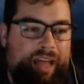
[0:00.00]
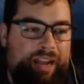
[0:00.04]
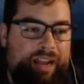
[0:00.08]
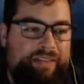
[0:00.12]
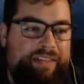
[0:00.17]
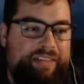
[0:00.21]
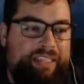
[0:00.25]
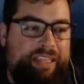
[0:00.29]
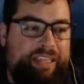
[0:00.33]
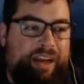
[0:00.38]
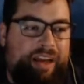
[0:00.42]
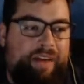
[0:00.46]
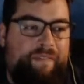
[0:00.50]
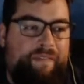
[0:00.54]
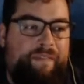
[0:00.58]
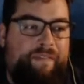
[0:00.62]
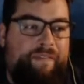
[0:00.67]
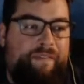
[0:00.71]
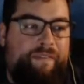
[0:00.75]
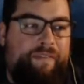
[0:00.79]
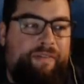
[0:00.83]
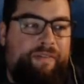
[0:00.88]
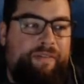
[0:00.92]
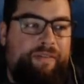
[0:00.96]
stuff
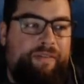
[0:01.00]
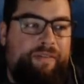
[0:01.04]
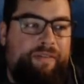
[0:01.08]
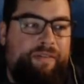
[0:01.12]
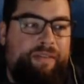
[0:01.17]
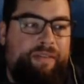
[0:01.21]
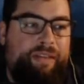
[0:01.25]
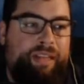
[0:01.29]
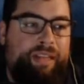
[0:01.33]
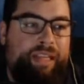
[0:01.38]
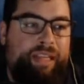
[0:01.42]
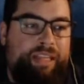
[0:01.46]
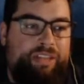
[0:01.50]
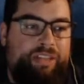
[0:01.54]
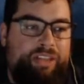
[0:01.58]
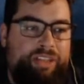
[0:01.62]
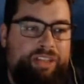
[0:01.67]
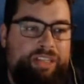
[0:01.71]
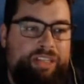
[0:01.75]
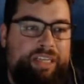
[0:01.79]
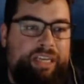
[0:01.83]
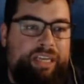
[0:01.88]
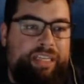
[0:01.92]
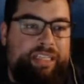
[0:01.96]
that
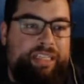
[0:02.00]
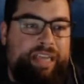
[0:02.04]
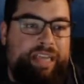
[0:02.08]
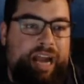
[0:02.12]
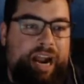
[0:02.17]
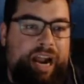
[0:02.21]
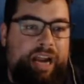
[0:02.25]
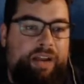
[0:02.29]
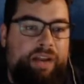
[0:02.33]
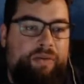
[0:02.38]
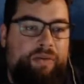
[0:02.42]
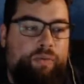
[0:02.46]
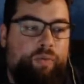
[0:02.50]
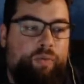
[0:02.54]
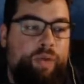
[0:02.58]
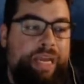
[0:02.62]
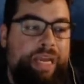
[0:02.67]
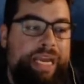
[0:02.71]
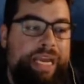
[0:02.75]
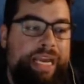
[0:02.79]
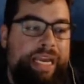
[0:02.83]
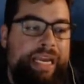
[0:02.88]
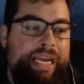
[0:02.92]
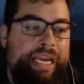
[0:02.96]
just gets kind of
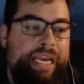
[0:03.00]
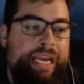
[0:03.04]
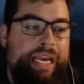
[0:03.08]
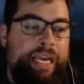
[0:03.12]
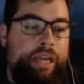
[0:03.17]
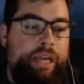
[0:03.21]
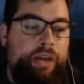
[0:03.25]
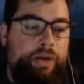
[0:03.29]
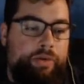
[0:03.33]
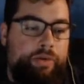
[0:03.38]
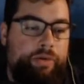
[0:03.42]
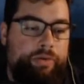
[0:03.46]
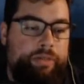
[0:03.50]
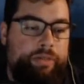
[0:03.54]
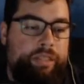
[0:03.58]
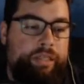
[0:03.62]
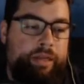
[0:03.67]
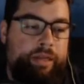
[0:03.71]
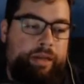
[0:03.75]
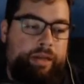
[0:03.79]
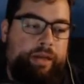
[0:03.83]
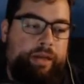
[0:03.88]
reused.